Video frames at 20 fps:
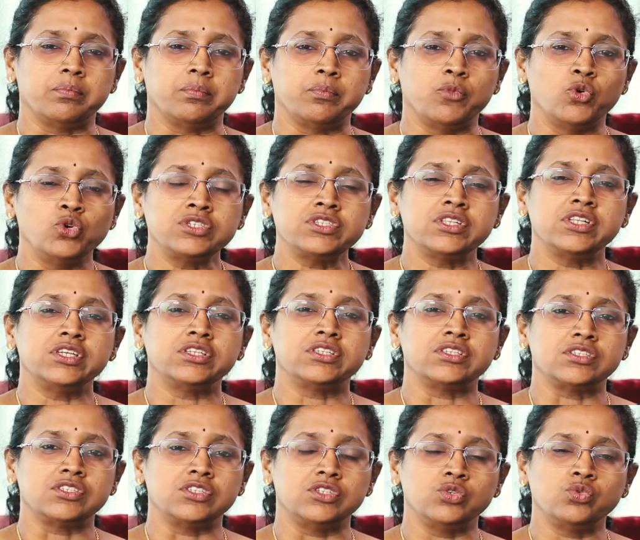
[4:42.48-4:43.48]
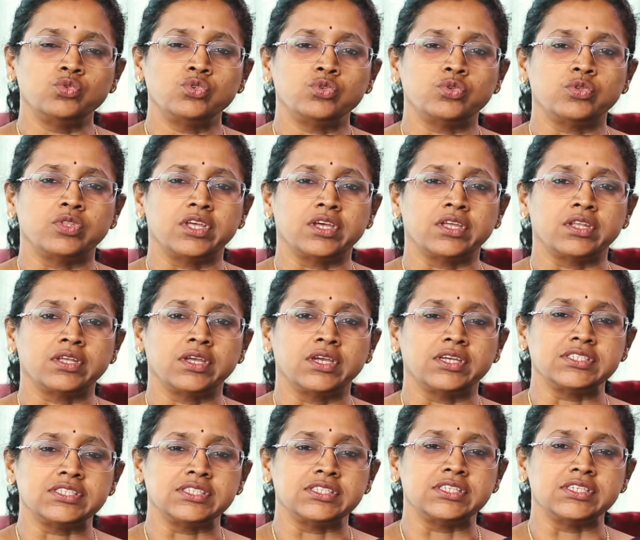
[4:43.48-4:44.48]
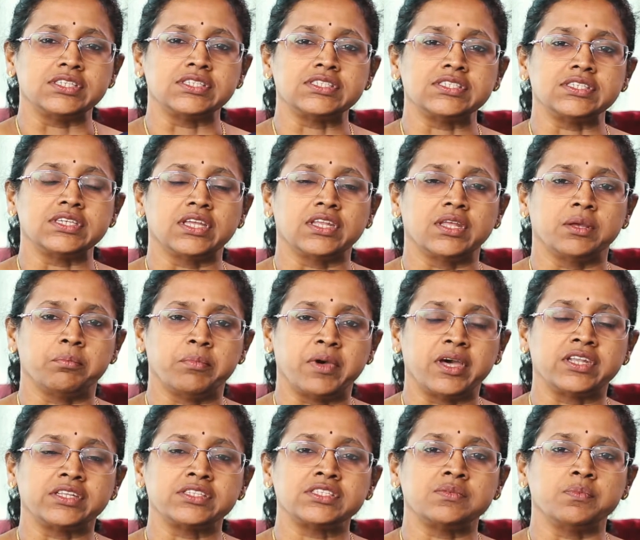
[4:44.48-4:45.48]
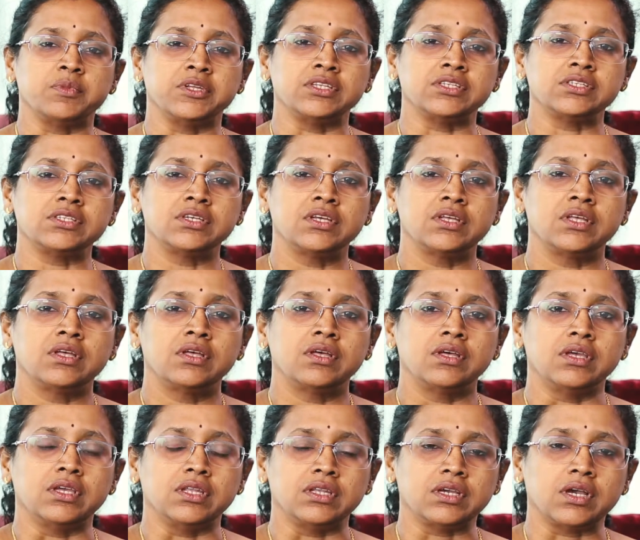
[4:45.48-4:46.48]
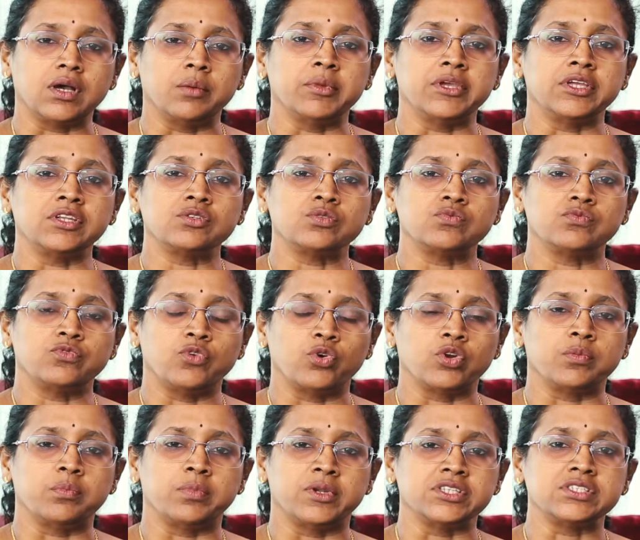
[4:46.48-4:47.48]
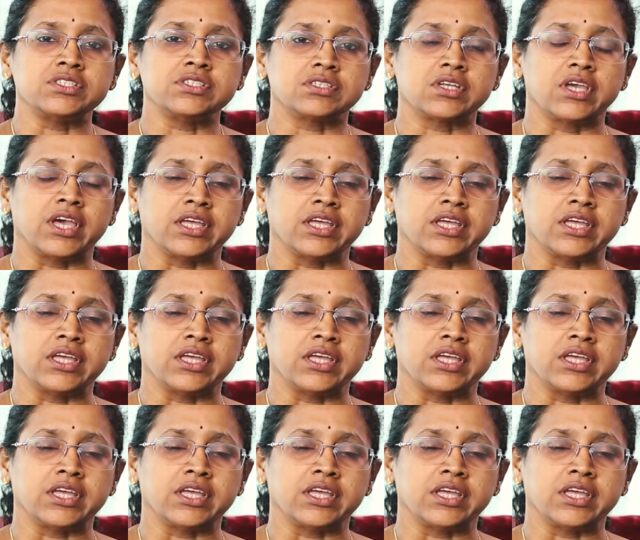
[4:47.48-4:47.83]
Mostly it is due to their hesitancy and embarrassment in coming for a breast